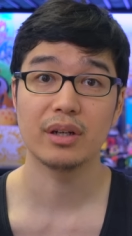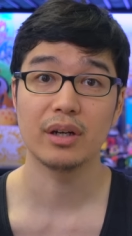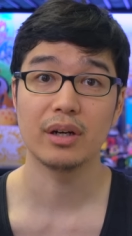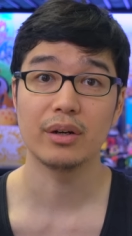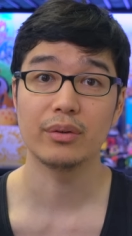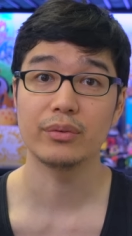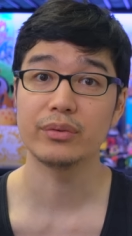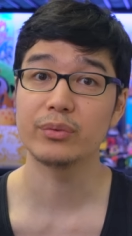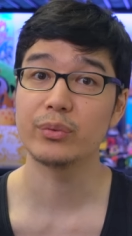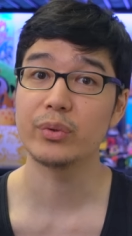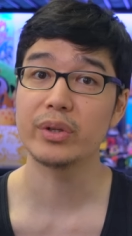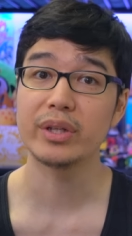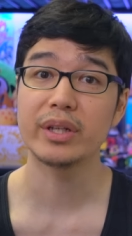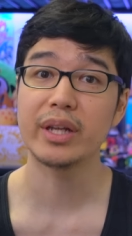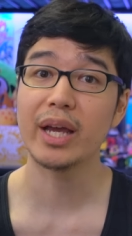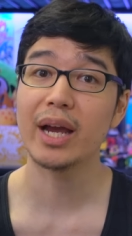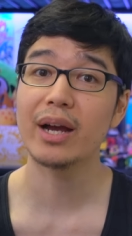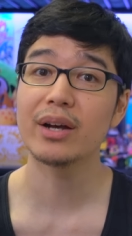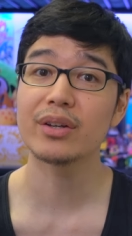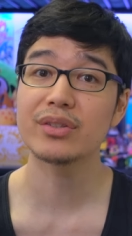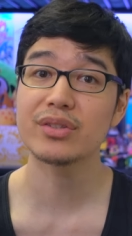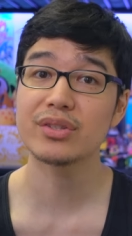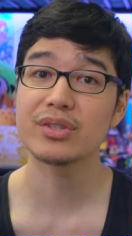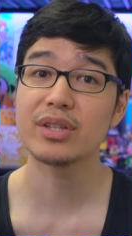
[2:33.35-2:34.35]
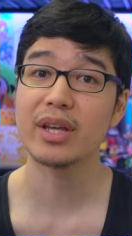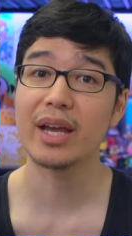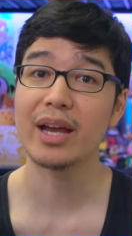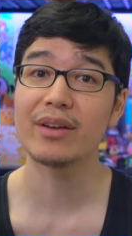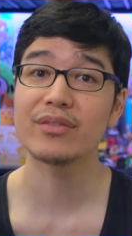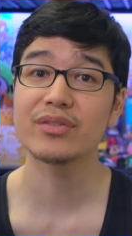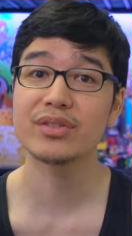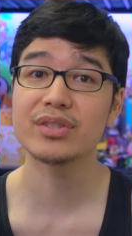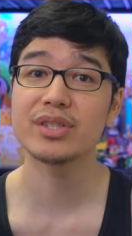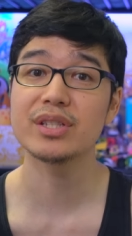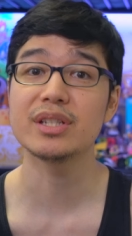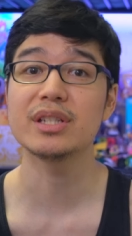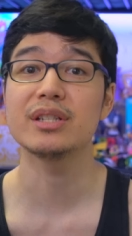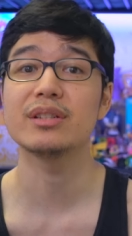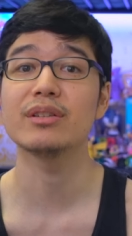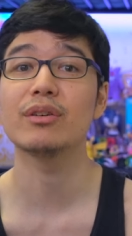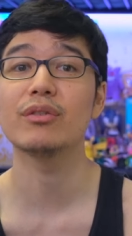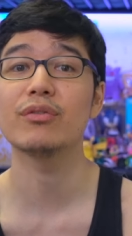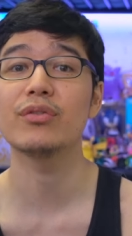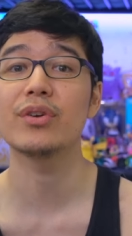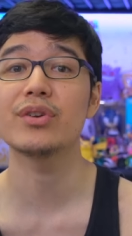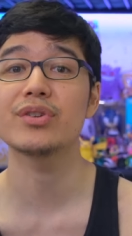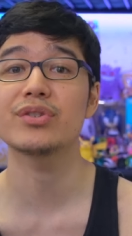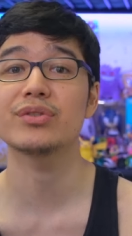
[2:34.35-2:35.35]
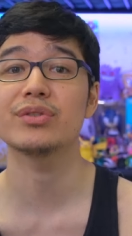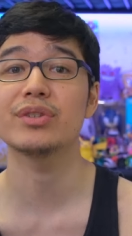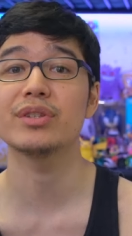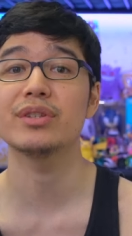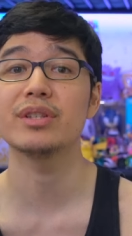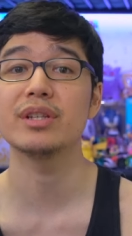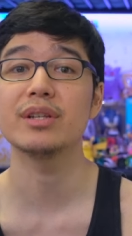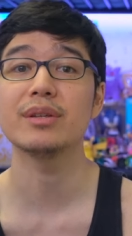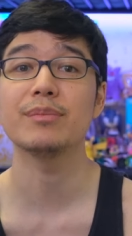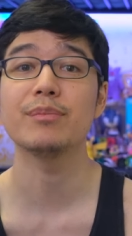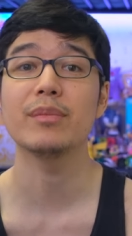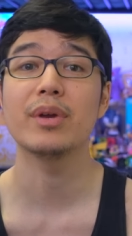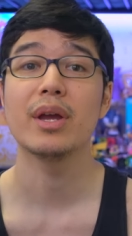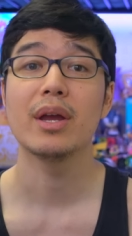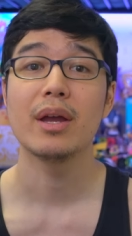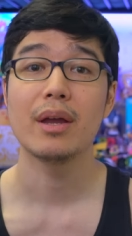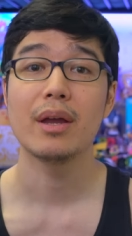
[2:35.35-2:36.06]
Uh, we now have seen officially the